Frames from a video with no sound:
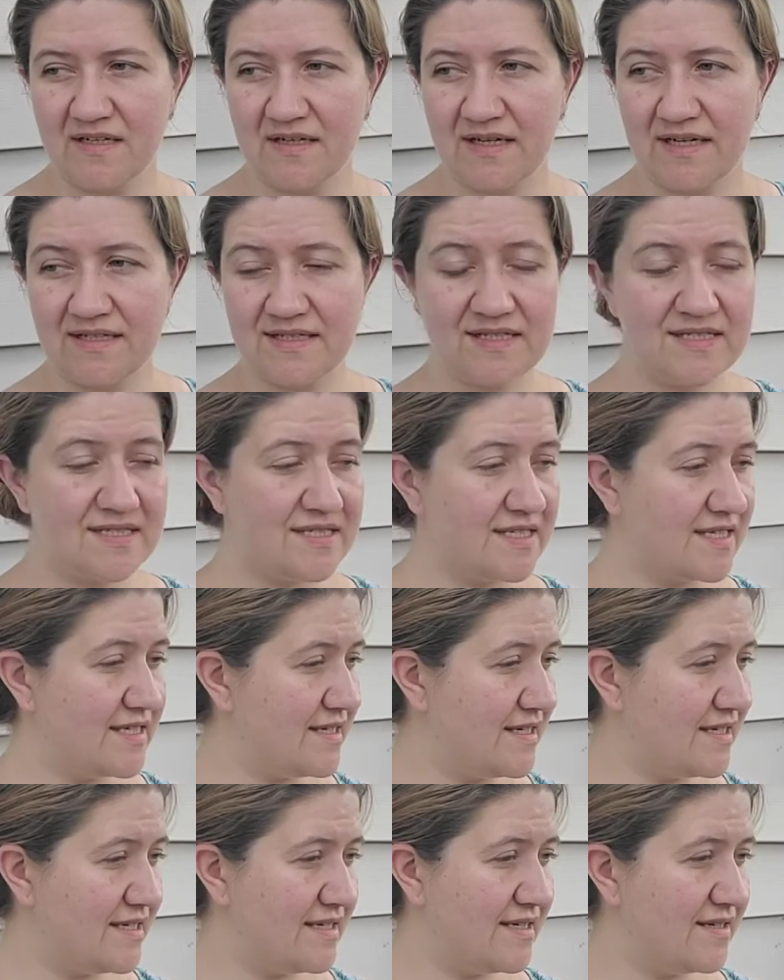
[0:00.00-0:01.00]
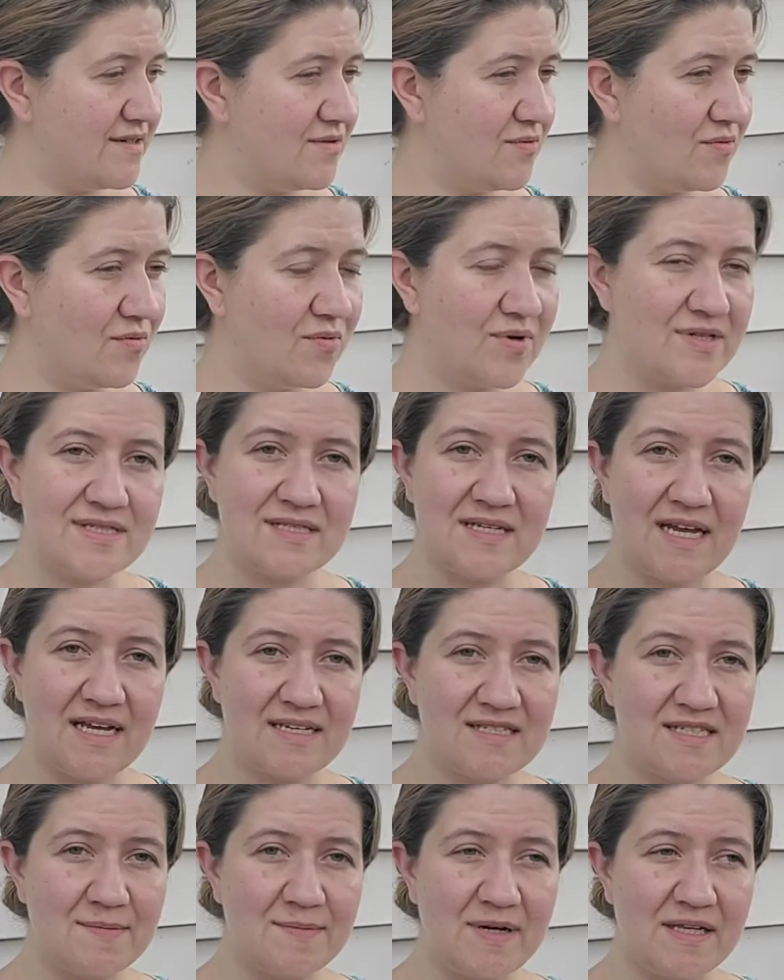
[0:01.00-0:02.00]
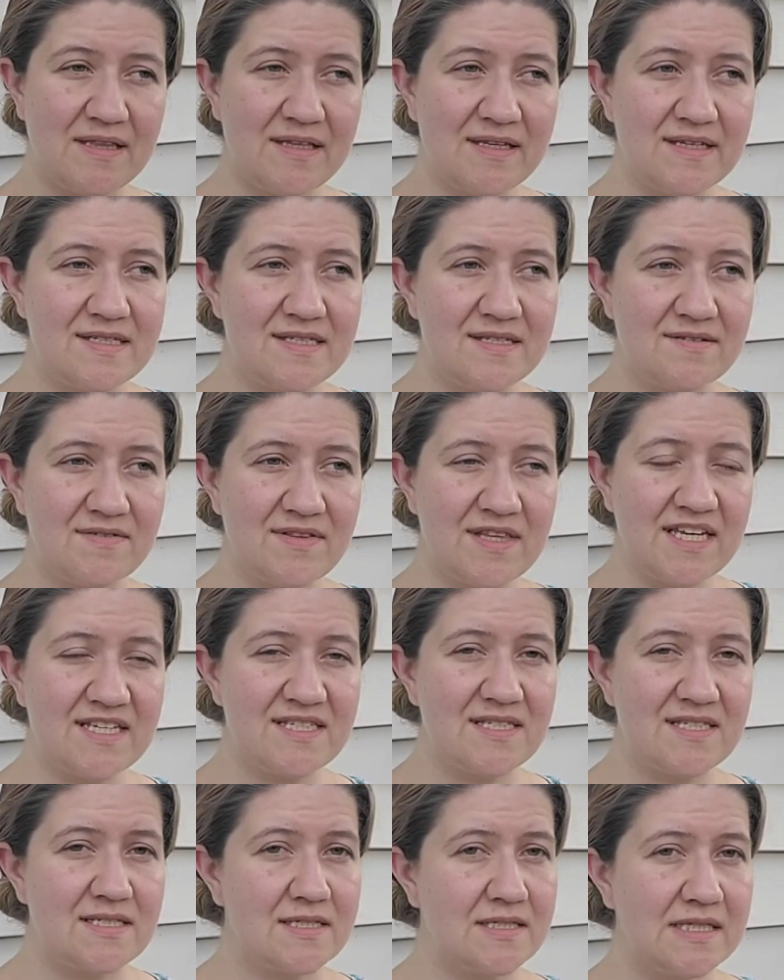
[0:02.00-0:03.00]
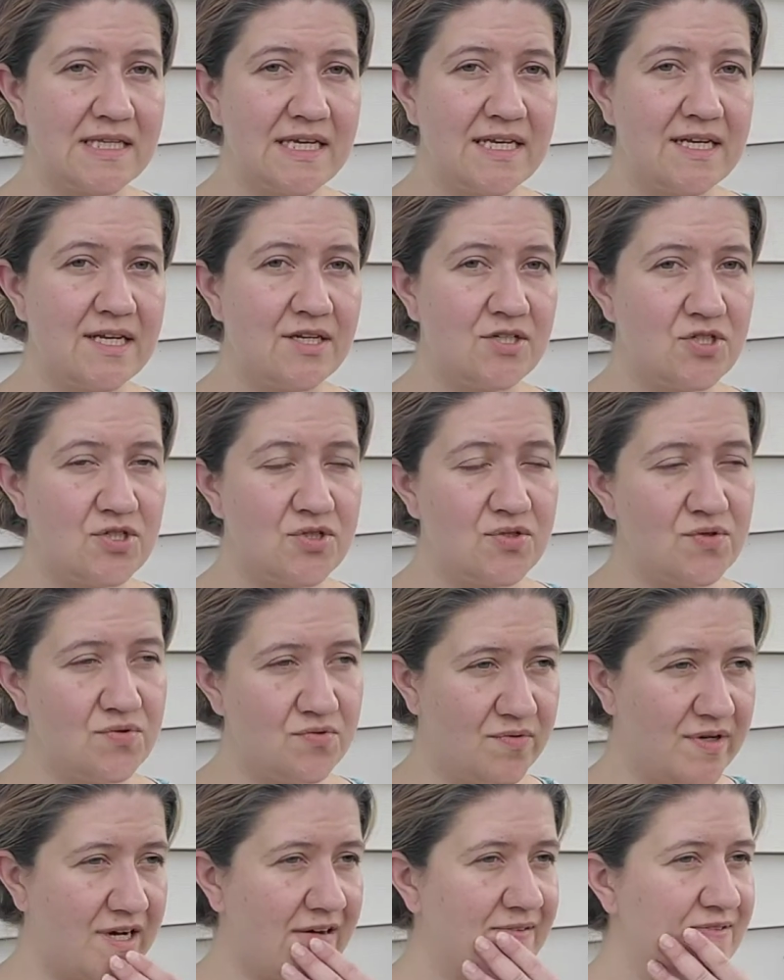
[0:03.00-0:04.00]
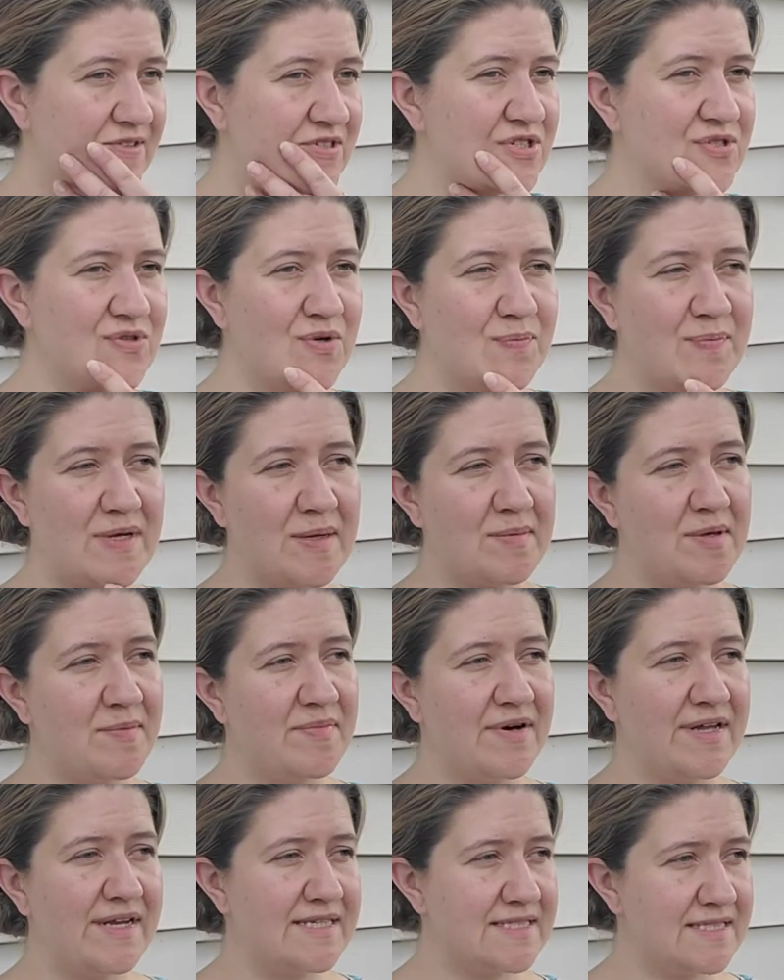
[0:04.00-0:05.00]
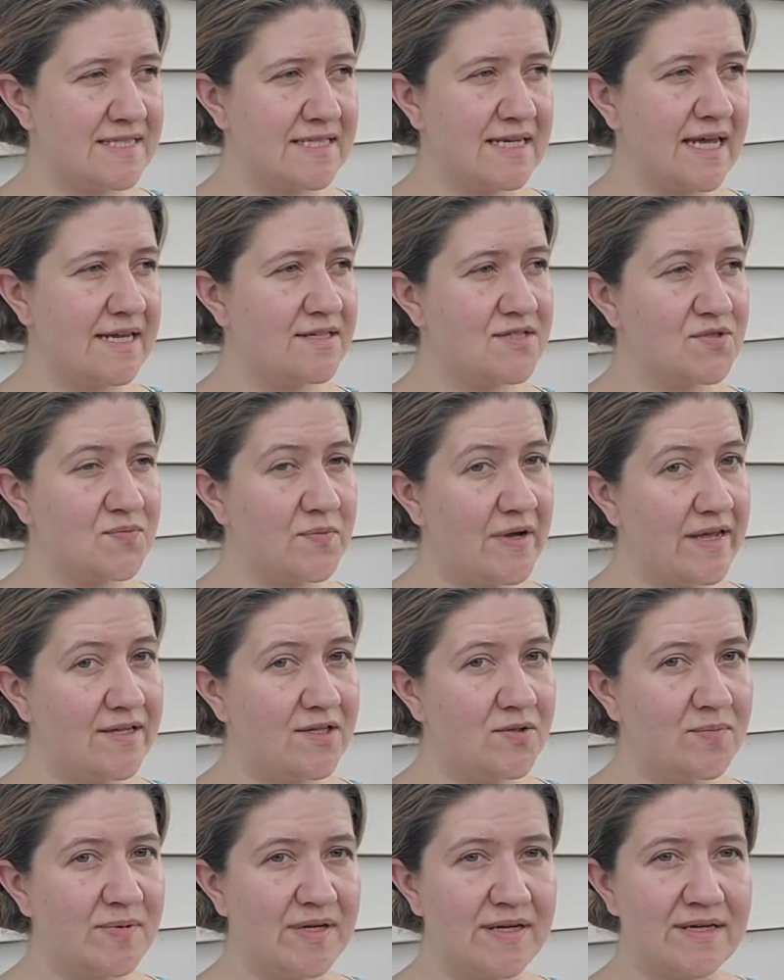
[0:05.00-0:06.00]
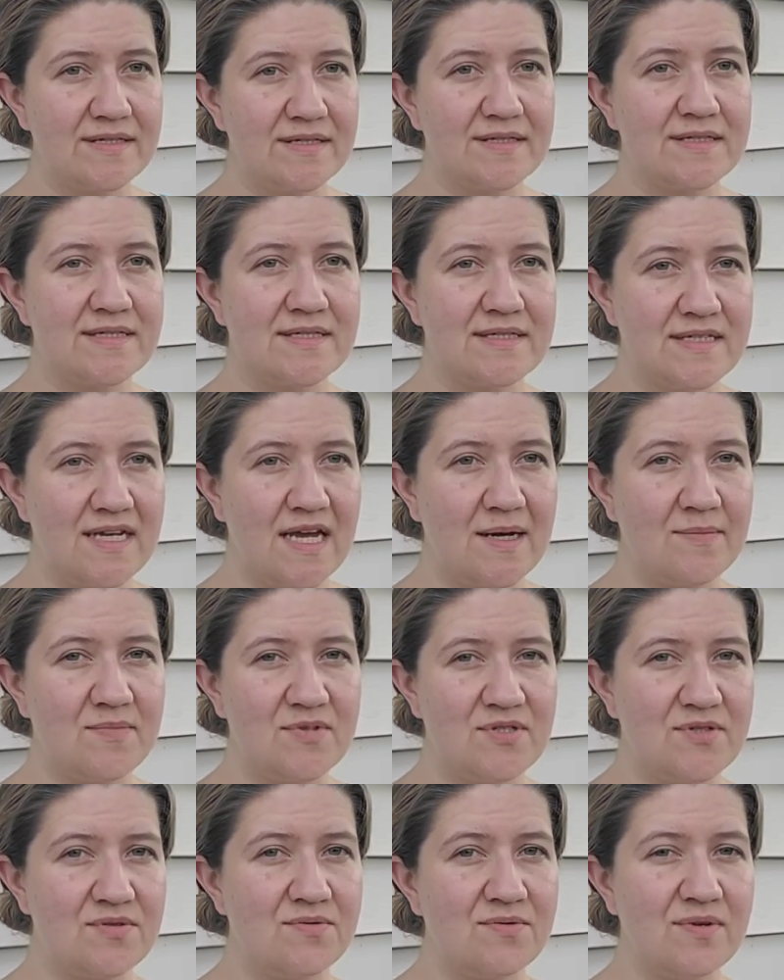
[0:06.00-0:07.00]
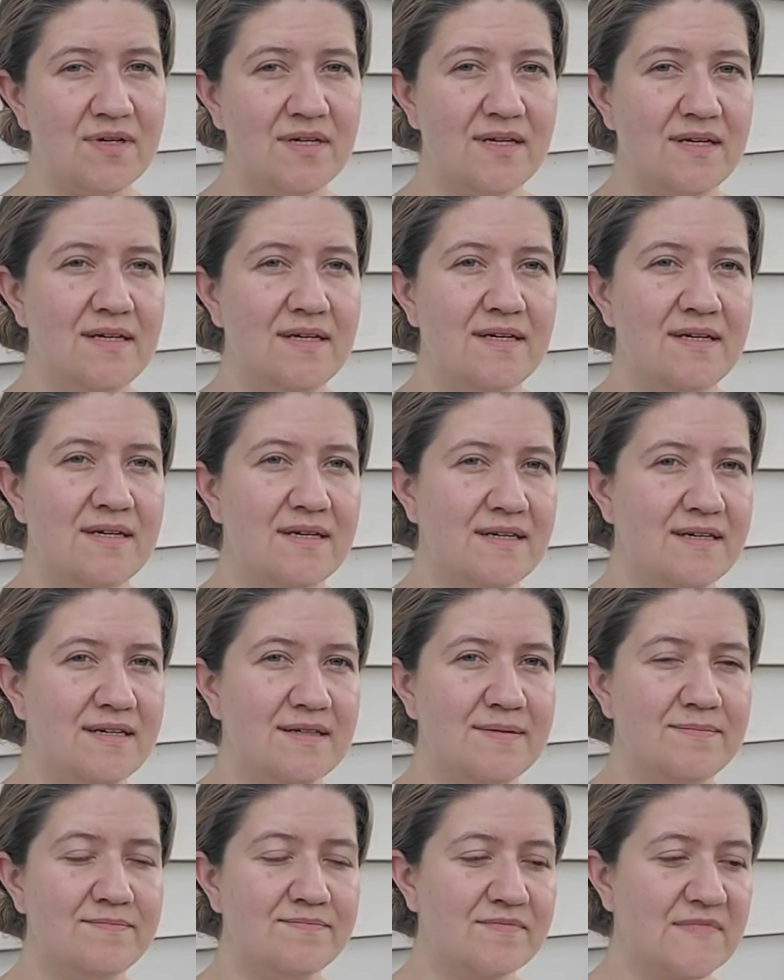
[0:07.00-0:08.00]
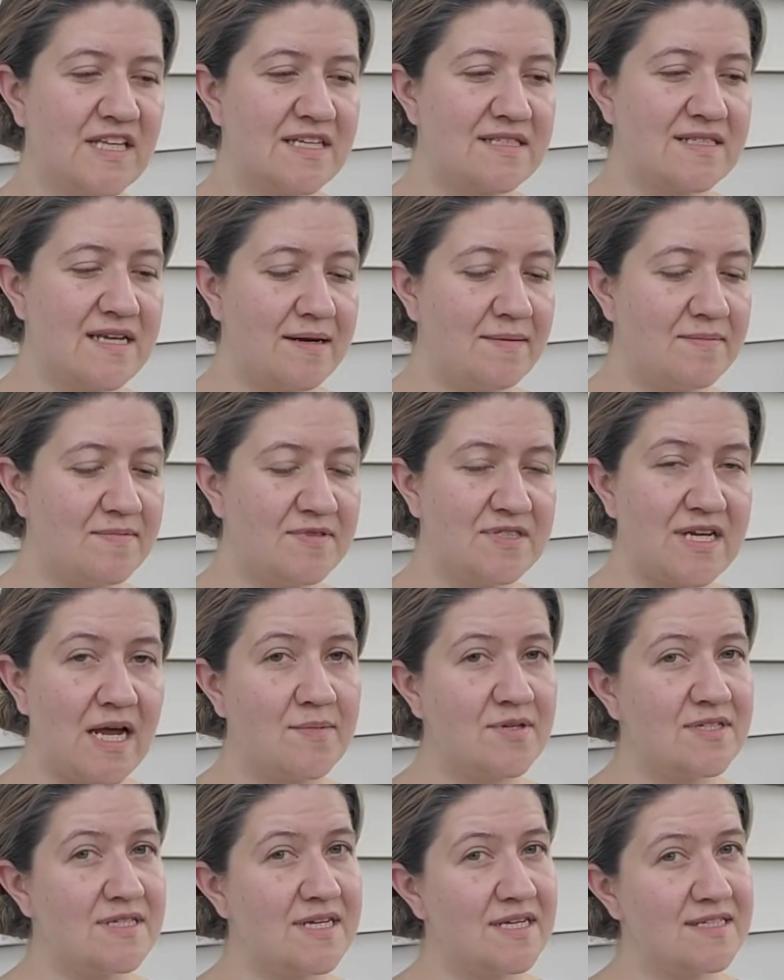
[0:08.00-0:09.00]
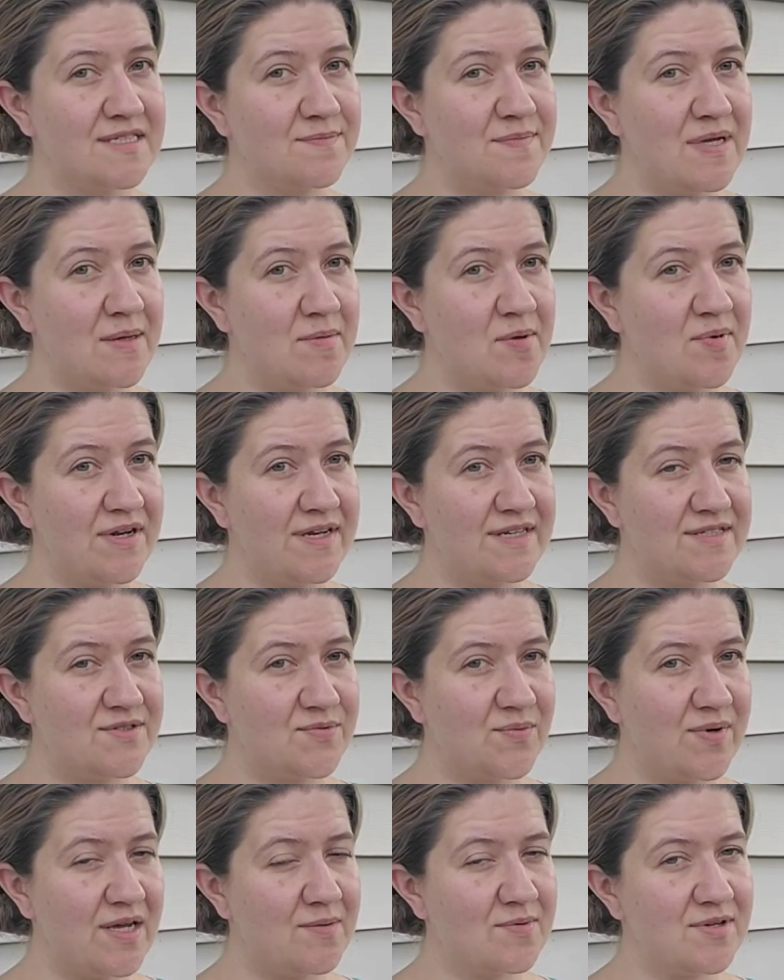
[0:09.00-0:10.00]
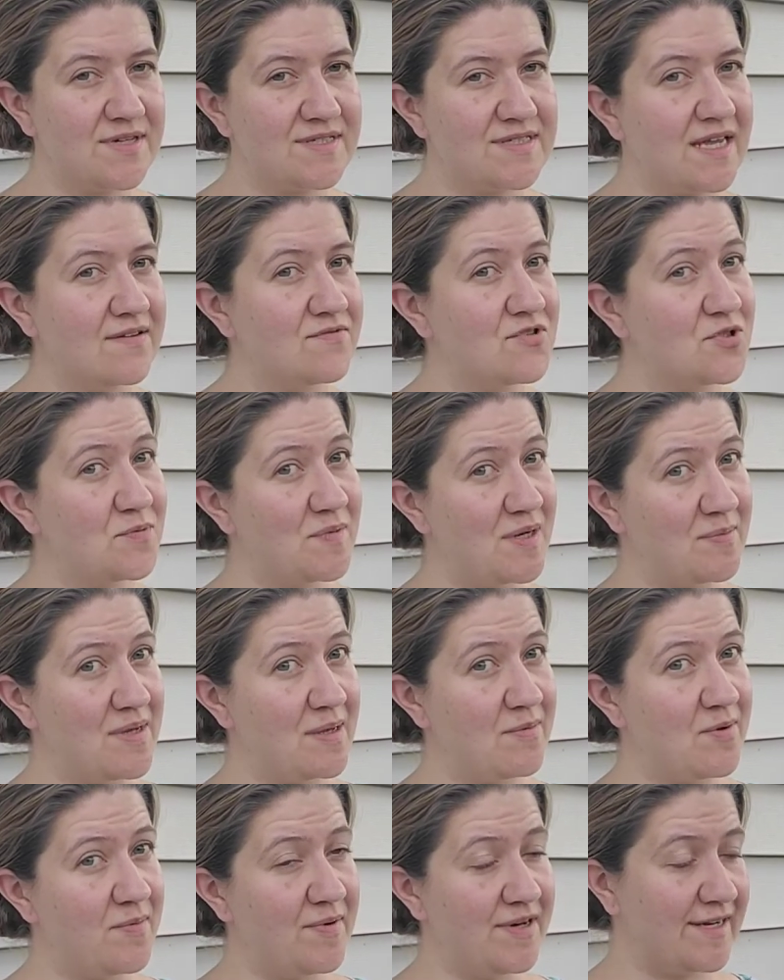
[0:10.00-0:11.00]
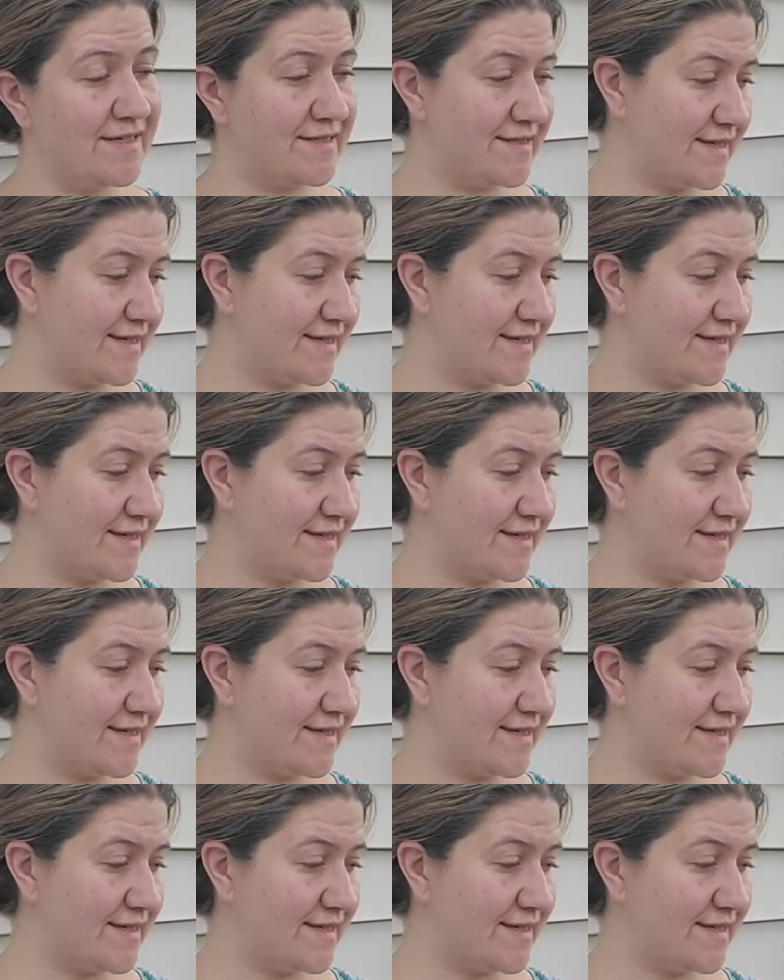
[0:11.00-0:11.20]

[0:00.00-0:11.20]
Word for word: and see what's next on my list of things to clean and do. I have to sort baby bunnies tonight as well because it's time to um, it's time to, time to take some baby bunnies away because I have too many baby bunnies